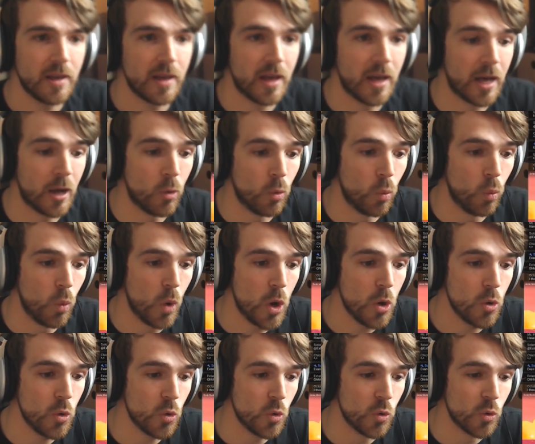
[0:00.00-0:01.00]

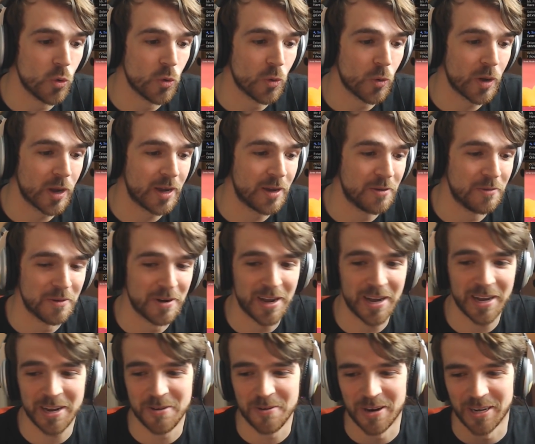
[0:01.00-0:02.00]
Whoa, we're
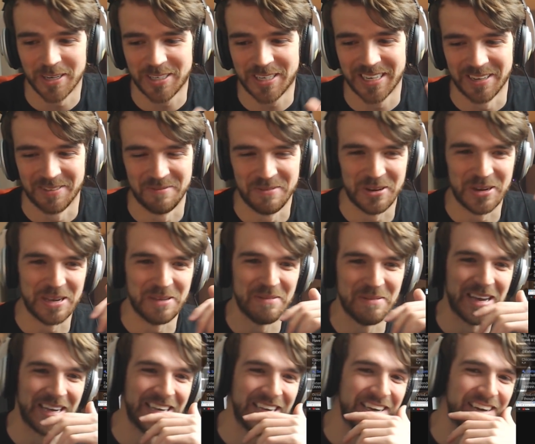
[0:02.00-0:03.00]
not going to watch a Moogie
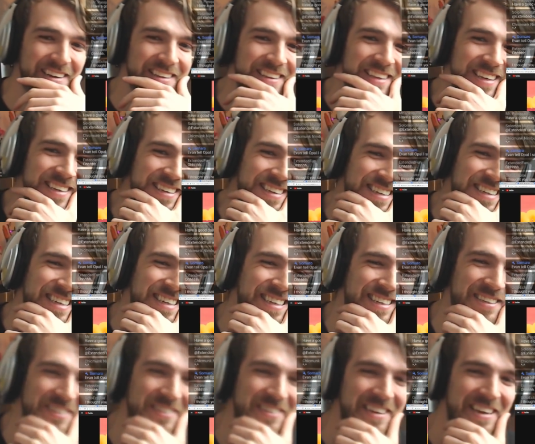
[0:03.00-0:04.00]
Mikey on
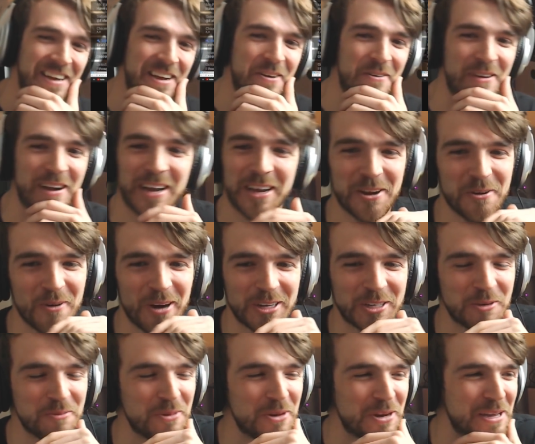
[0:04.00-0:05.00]
this. We're not going to
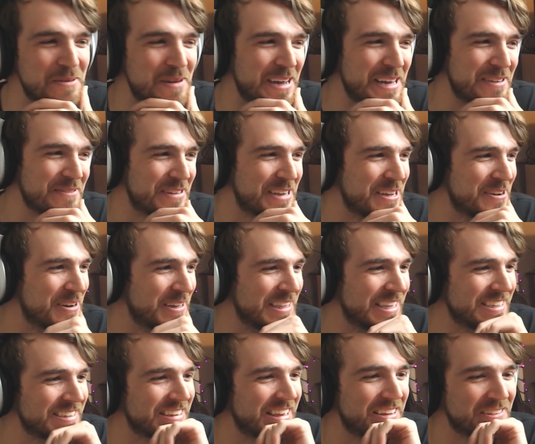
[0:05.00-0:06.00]
watch a Moogie Mikey video on
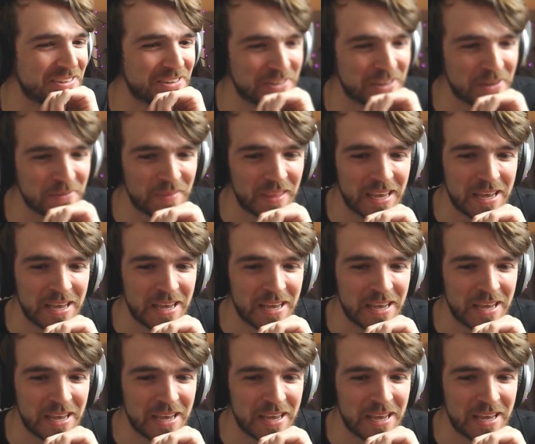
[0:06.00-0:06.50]
this live stream.